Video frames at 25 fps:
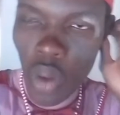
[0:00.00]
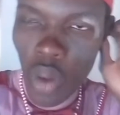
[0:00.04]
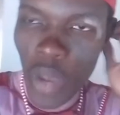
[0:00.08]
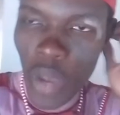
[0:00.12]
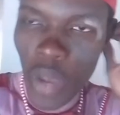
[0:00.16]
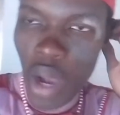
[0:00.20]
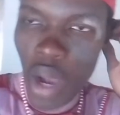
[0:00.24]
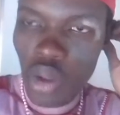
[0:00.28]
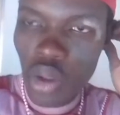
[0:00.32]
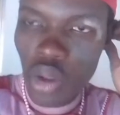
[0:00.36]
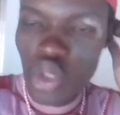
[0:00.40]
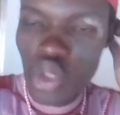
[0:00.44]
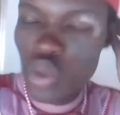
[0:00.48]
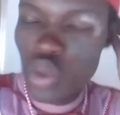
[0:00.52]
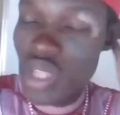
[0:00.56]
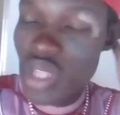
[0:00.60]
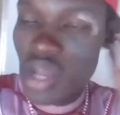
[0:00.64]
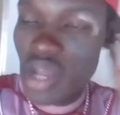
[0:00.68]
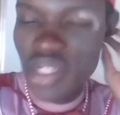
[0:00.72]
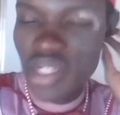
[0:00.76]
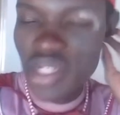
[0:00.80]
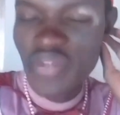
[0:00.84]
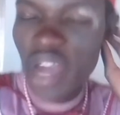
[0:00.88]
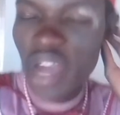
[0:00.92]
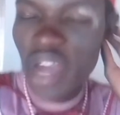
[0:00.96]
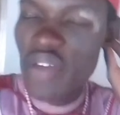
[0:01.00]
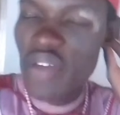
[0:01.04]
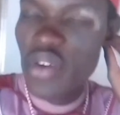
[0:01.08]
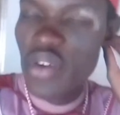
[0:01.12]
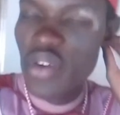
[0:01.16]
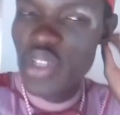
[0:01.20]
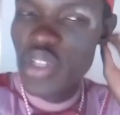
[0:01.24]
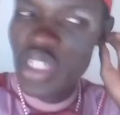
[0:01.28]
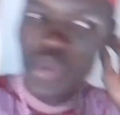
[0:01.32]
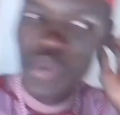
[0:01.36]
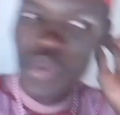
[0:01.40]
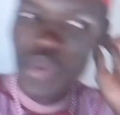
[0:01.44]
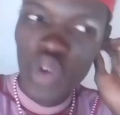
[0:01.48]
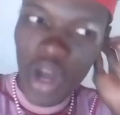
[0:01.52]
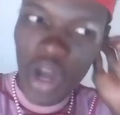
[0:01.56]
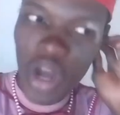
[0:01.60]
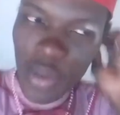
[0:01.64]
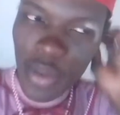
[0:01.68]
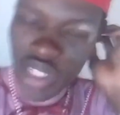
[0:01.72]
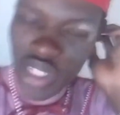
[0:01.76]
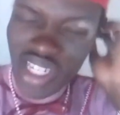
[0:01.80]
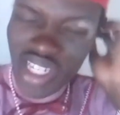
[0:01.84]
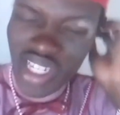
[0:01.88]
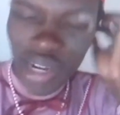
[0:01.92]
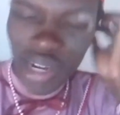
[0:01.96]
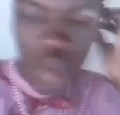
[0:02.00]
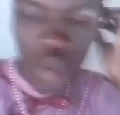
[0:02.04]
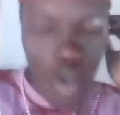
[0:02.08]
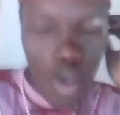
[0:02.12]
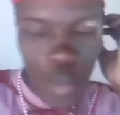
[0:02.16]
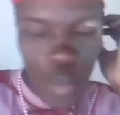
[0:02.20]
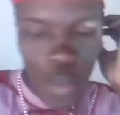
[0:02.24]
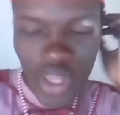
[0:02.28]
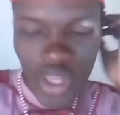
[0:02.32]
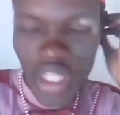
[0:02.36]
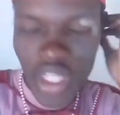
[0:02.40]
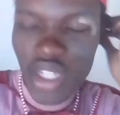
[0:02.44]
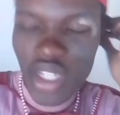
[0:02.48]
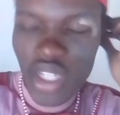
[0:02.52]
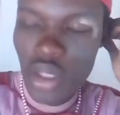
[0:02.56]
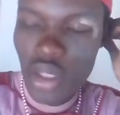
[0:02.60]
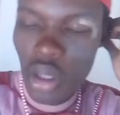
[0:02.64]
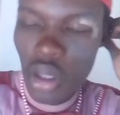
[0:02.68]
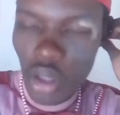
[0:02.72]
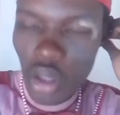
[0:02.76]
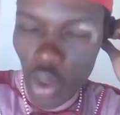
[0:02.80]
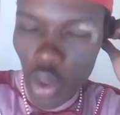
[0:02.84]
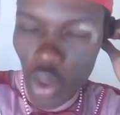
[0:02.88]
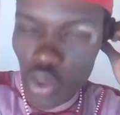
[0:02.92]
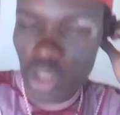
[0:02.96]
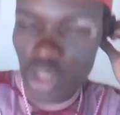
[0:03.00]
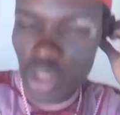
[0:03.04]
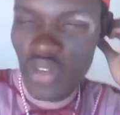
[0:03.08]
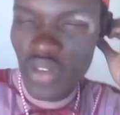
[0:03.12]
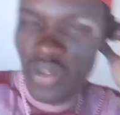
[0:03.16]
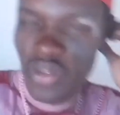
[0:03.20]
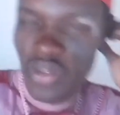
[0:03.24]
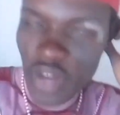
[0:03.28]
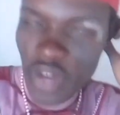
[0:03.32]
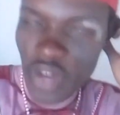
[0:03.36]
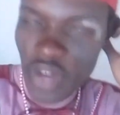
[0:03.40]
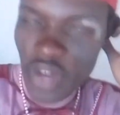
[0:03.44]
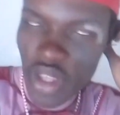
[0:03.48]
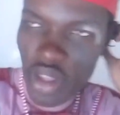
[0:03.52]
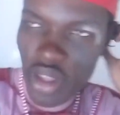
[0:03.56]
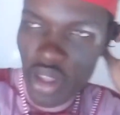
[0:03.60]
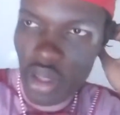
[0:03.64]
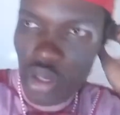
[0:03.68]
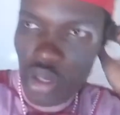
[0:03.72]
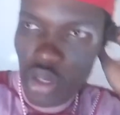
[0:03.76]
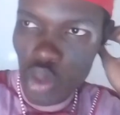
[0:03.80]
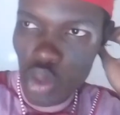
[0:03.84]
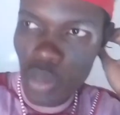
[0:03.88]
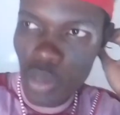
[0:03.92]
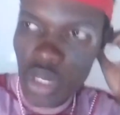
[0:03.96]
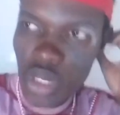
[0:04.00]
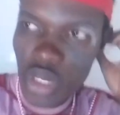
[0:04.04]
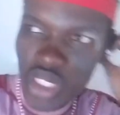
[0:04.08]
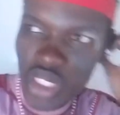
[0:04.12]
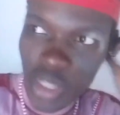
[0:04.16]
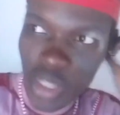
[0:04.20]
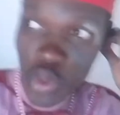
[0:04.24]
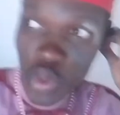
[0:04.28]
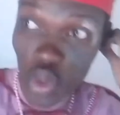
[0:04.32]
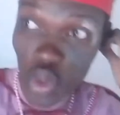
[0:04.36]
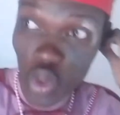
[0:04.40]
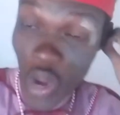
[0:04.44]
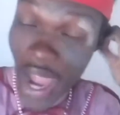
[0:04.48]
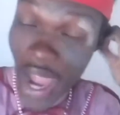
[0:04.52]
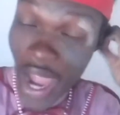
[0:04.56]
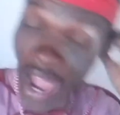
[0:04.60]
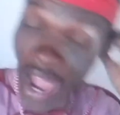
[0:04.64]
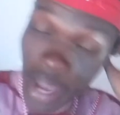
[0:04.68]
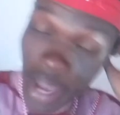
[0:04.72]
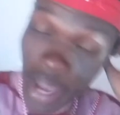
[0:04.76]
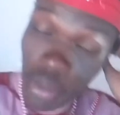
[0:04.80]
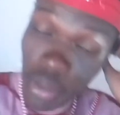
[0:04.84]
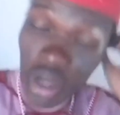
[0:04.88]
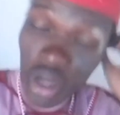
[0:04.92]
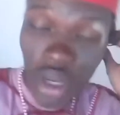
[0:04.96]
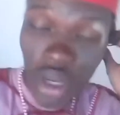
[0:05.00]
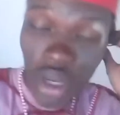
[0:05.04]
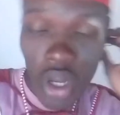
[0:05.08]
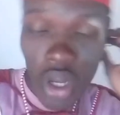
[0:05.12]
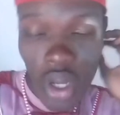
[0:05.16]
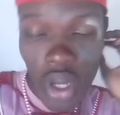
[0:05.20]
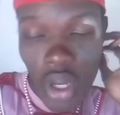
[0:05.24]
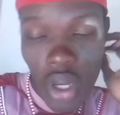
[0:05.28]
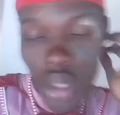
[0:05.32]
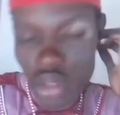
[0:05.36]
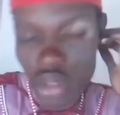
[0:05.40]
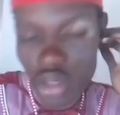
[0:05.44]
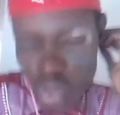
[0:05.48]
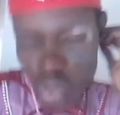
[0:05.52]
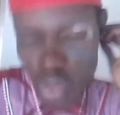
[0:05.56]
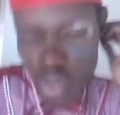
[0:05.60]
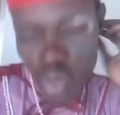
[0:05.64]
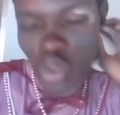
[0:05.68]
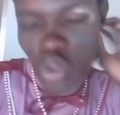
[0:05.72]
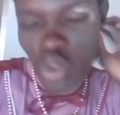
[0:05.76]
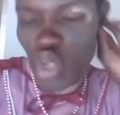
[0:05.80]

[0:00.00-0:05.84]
We are on 2,500 subscribers, and I'm hoping that it goes even further, so please subscribe. Do